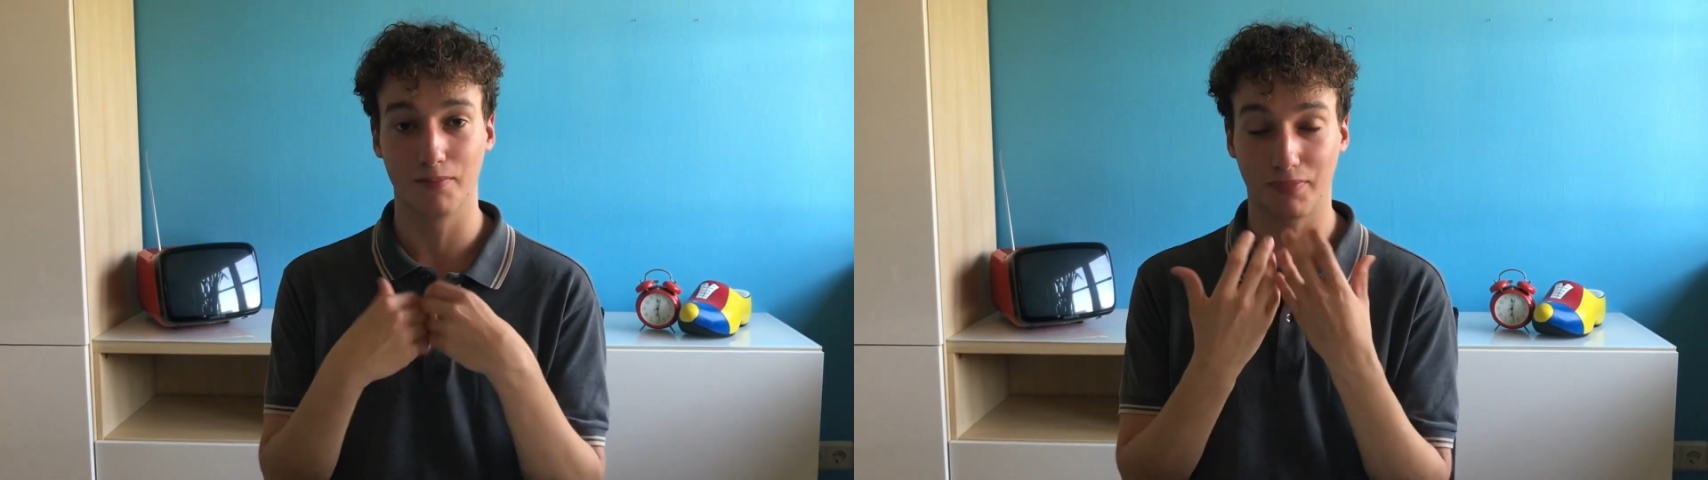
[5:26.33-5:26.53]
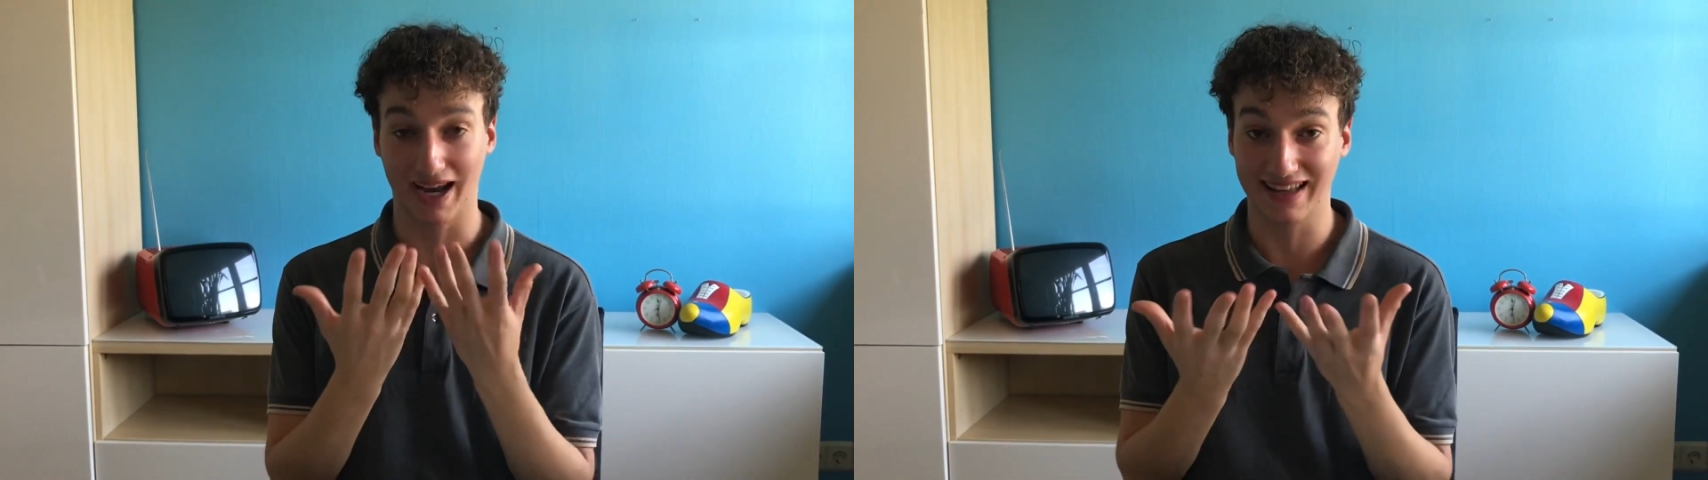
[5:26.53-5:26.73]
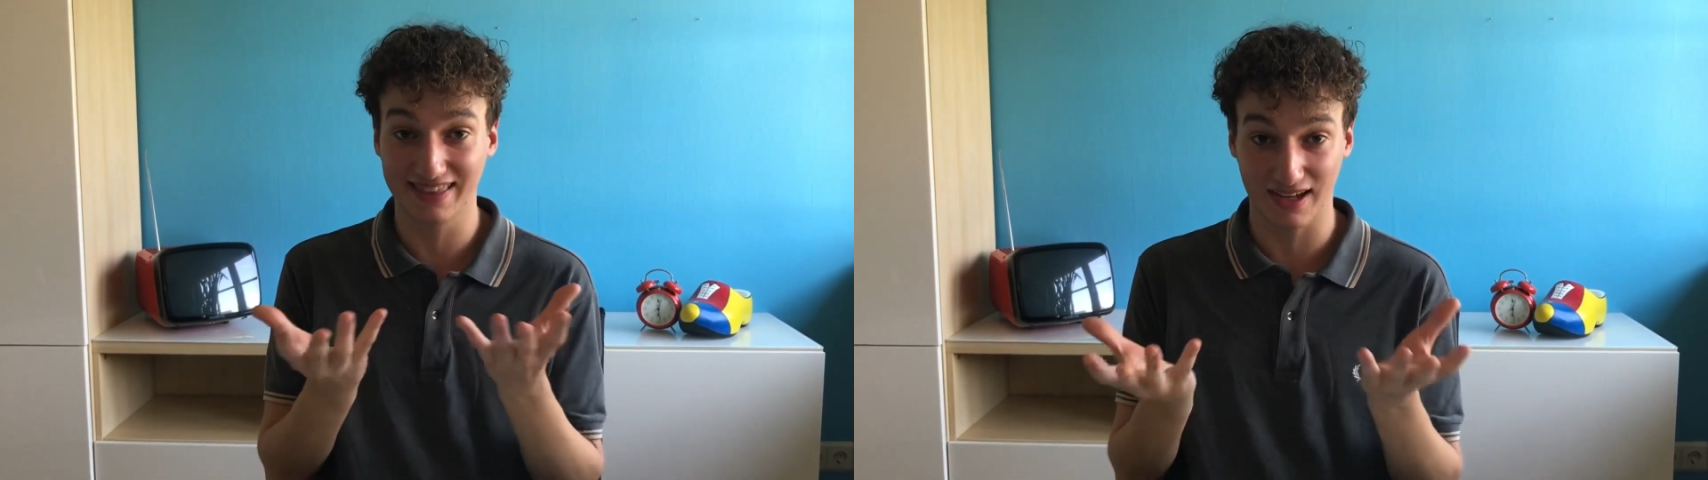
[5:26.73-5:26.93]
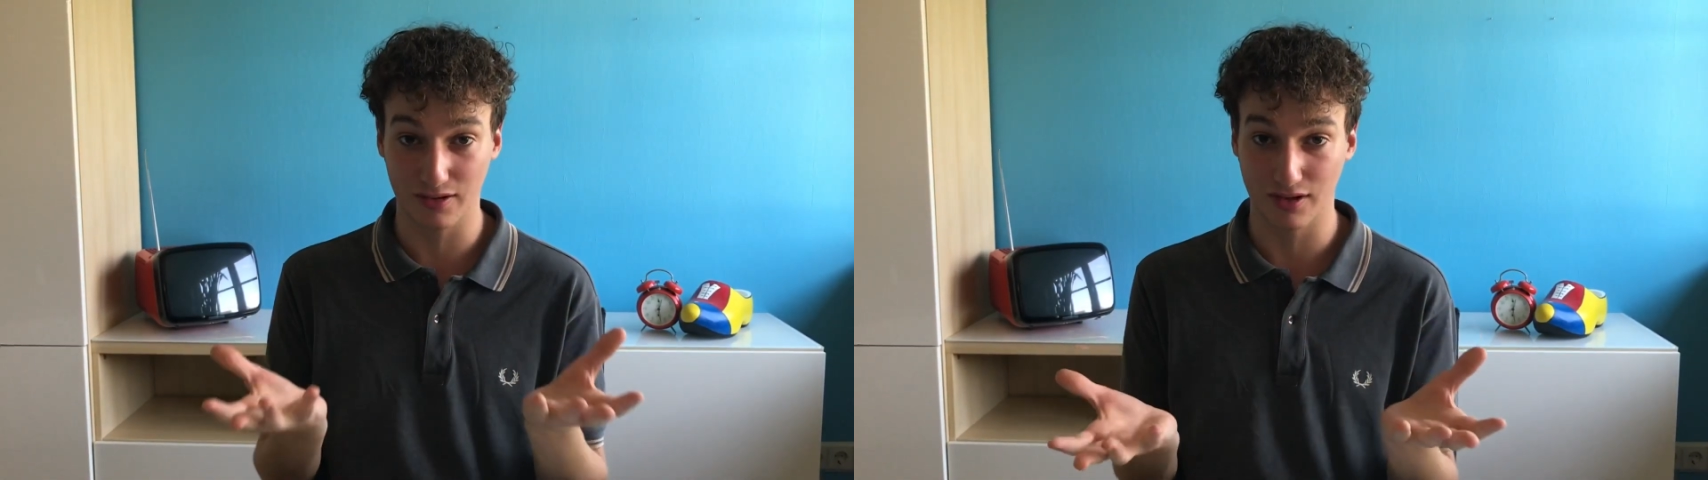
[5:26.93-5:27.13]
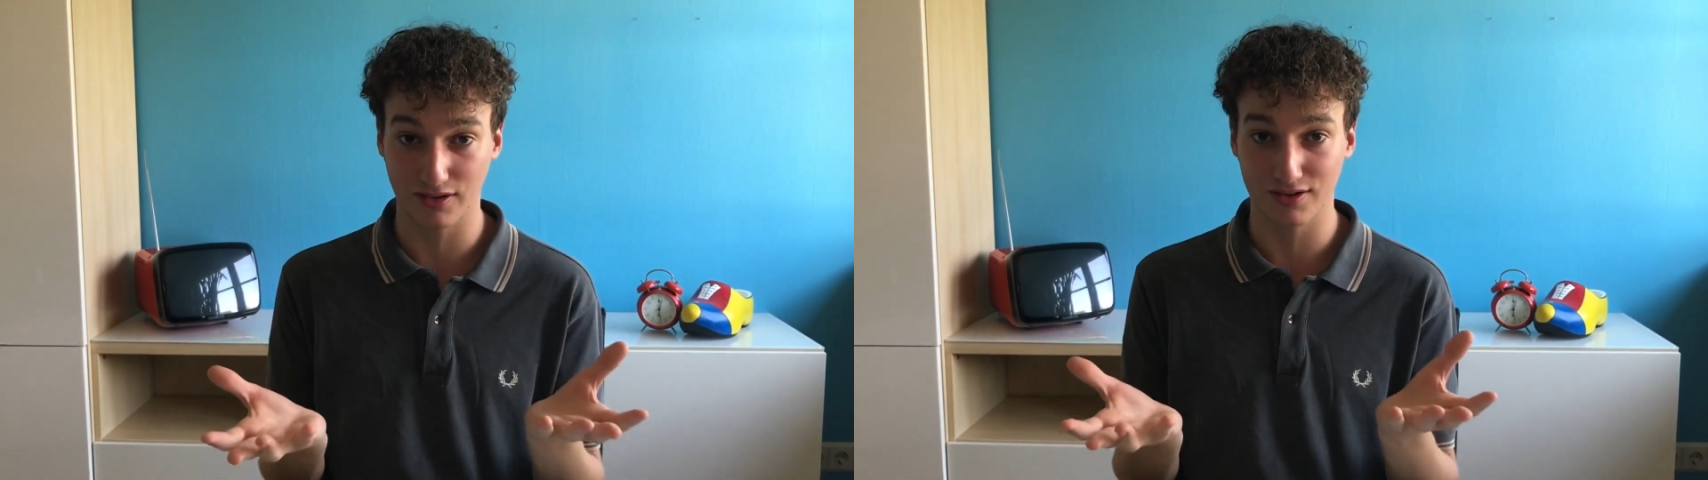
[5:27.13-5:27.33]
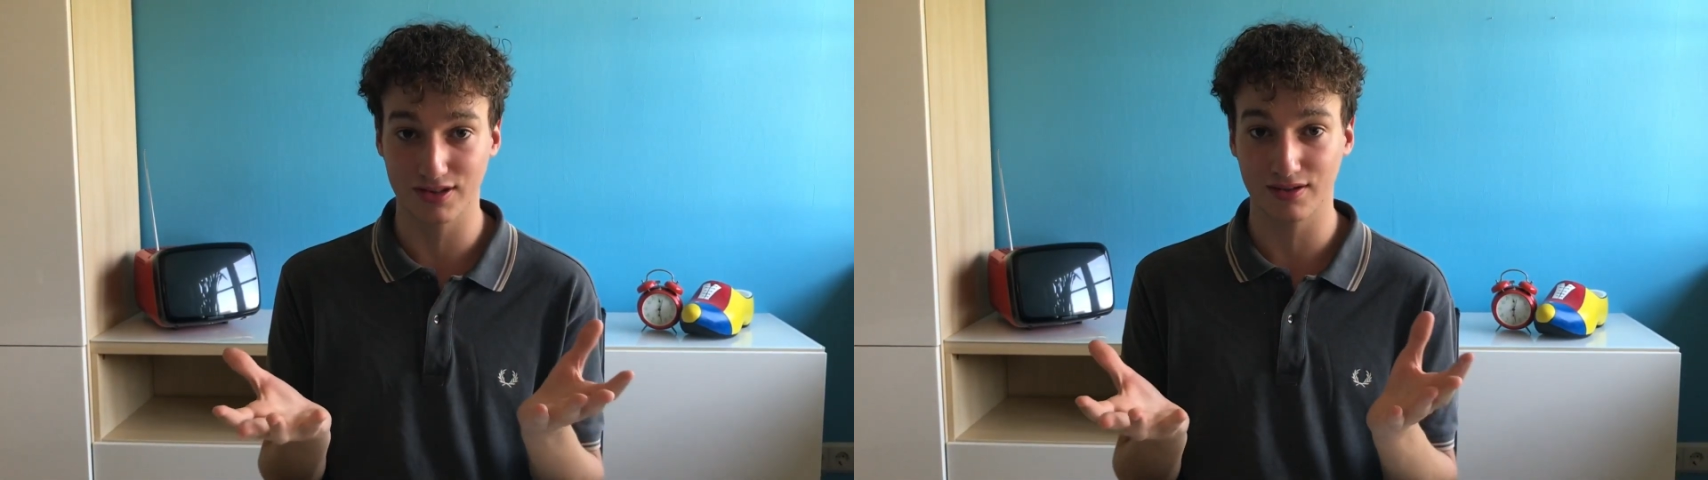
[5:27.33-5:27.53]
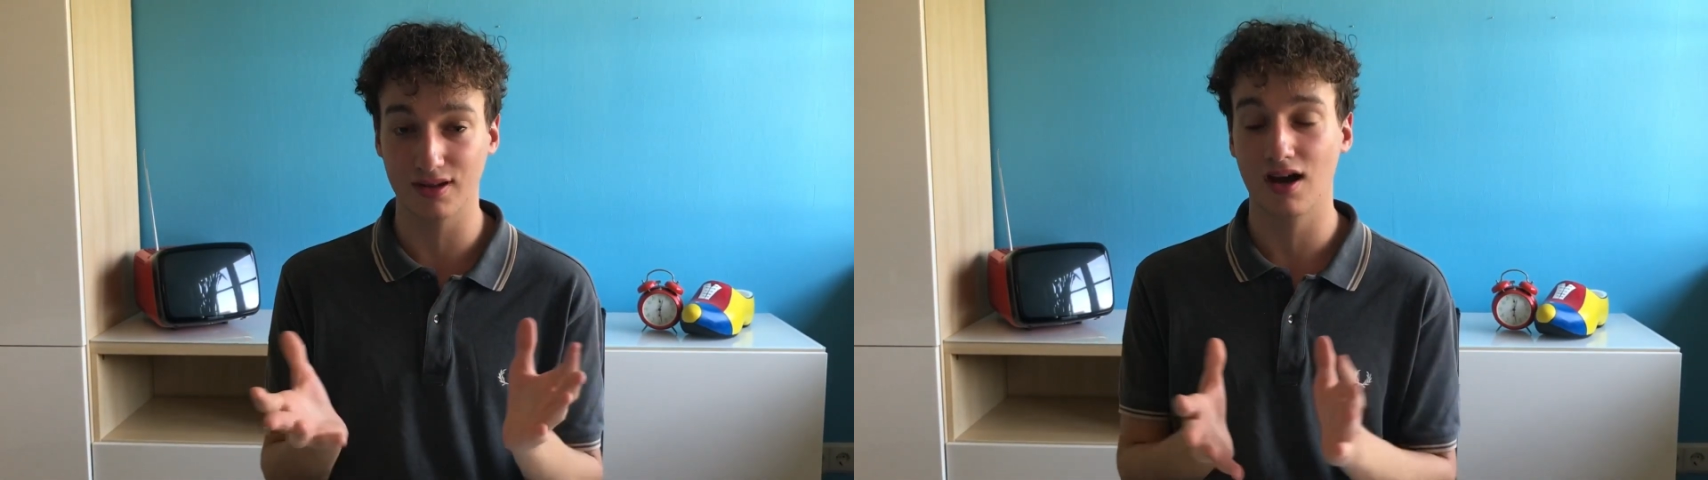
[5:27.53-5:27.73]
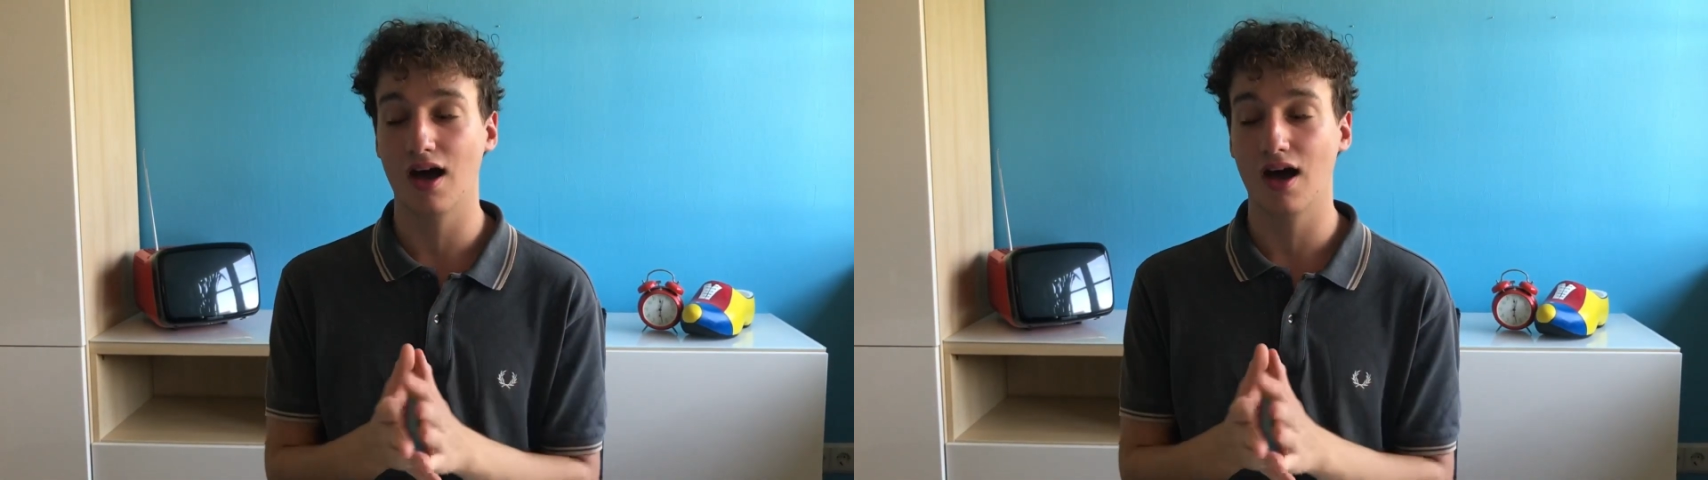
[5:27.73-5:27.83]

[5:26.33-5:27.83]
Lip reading: paint that you're using,